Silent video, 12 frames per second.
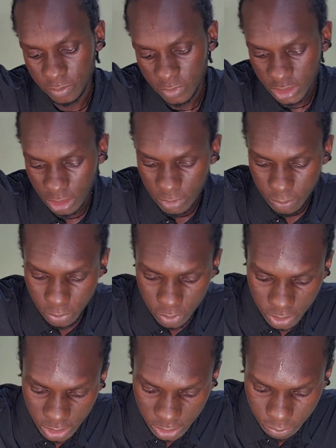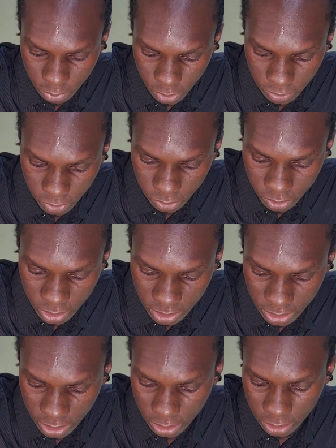let me put this probe to this
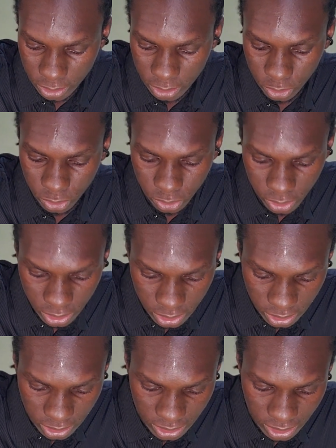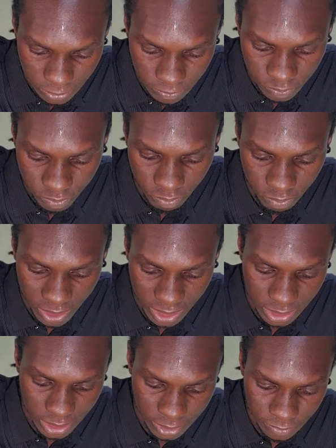end to read the same
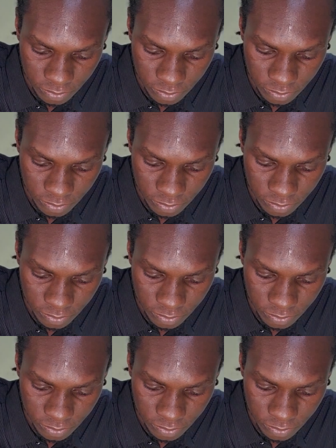battery.